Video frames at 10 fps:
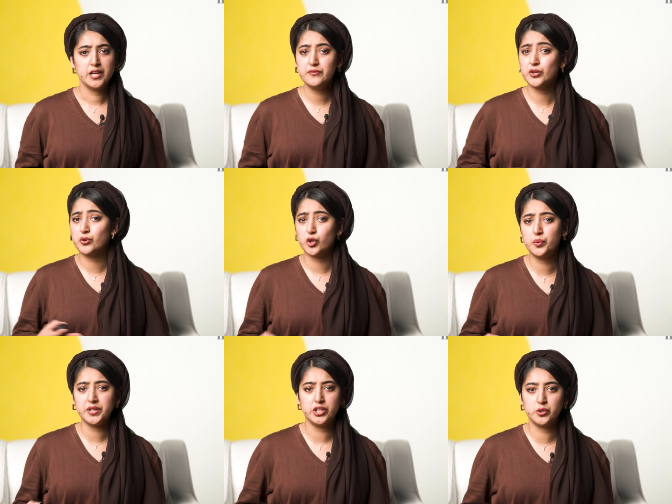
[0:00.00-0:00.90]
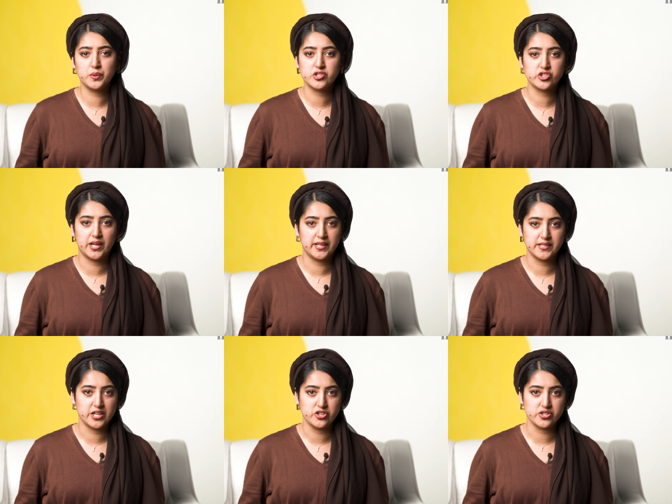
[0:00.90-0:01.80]
If the growing US-China
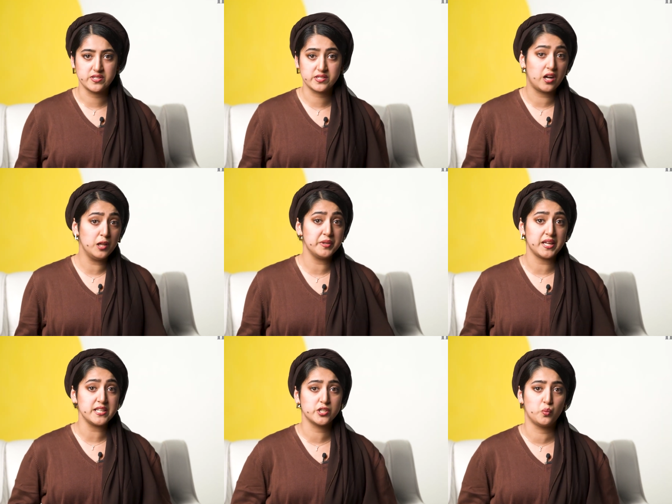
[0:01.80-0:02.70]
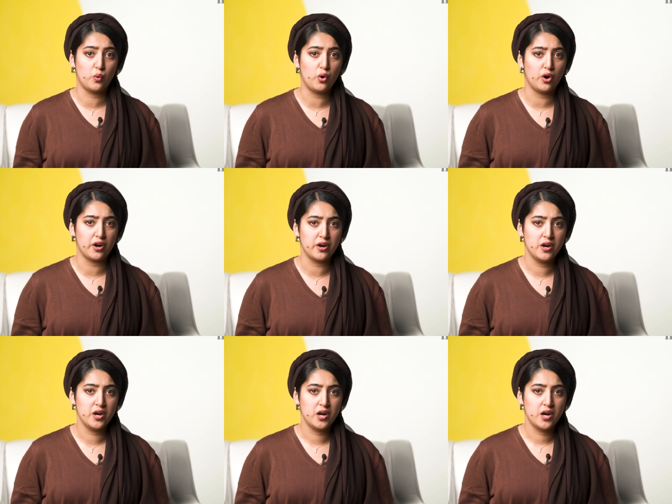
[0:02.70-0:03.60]
tensions culminate in a war,
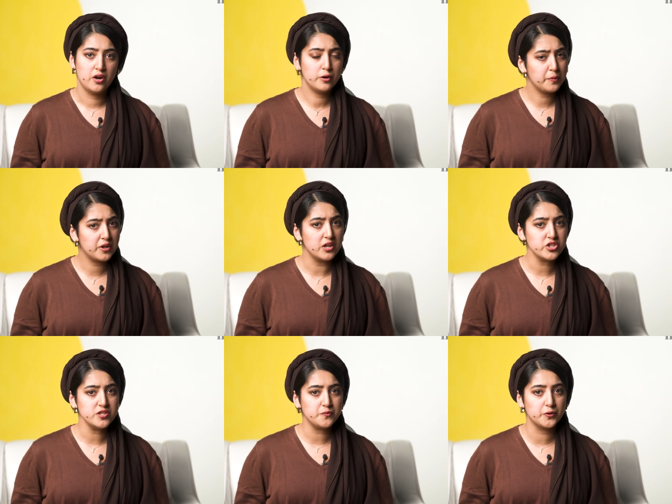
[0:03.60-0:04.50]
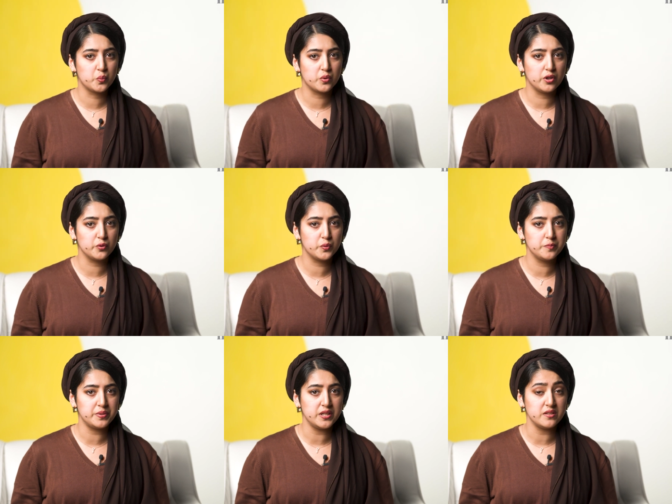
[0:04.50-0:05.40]
repercussions for the world
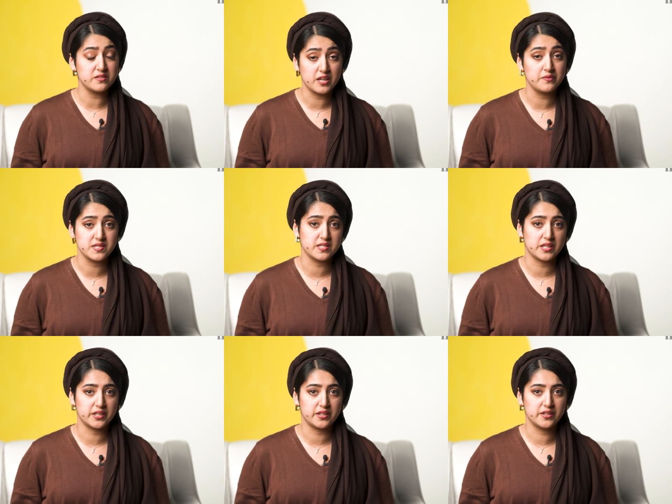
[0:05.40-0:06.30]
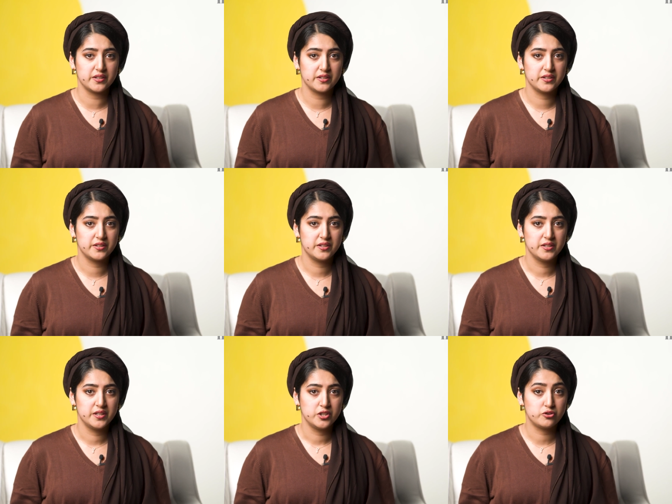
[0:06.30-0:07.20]
would be devastating.
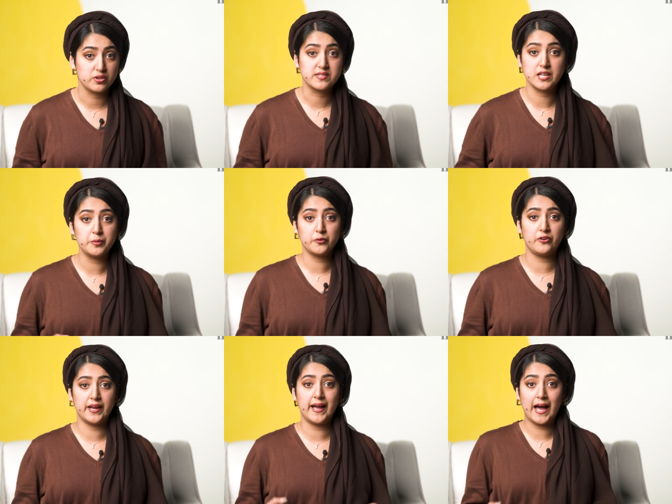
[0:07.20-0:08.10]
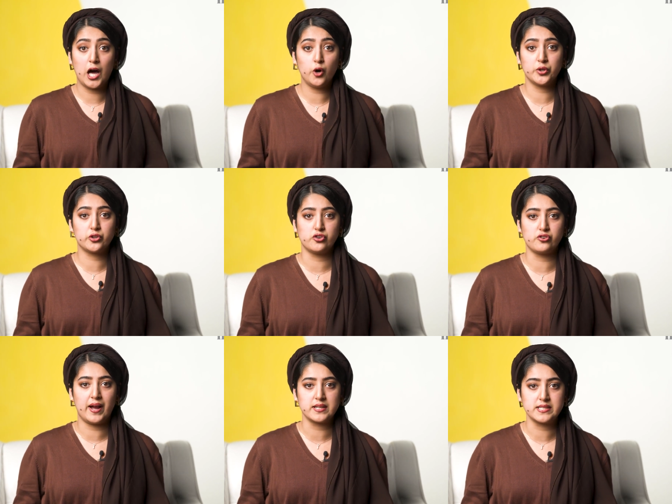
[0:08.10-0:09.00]
To exemplify how it could
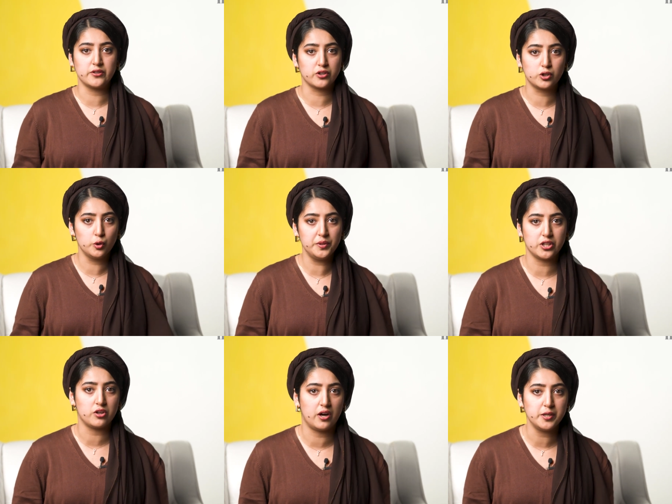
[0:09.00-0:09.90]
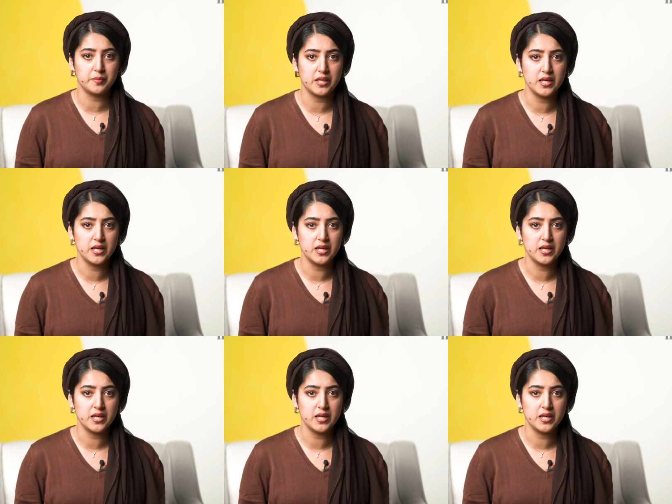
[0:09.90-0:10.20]
drag down the global economy,